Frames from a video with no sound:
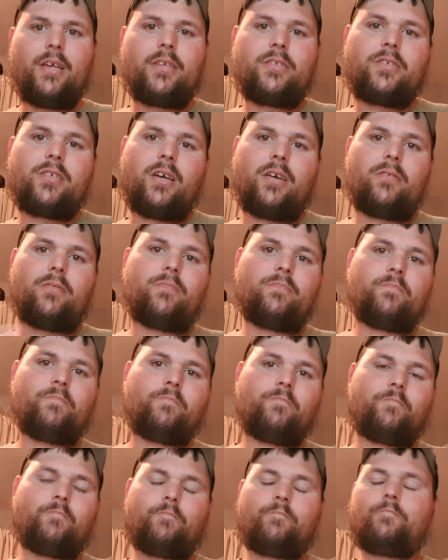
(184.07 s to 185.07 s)
So,
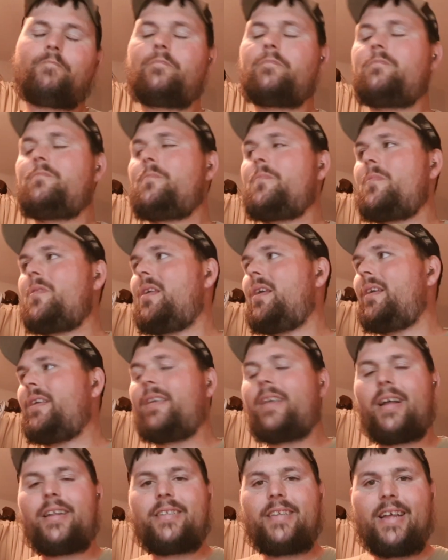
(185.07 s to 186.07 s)

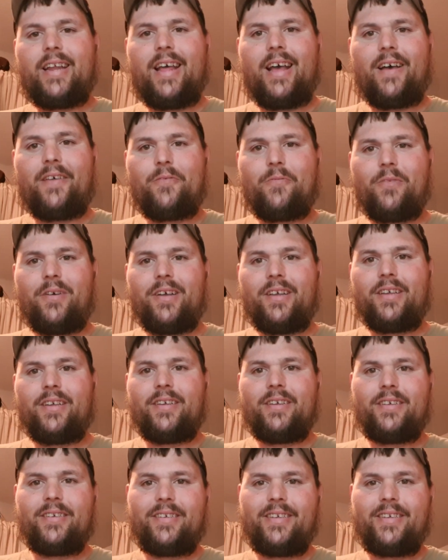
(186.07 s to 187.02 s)
got that out of the way.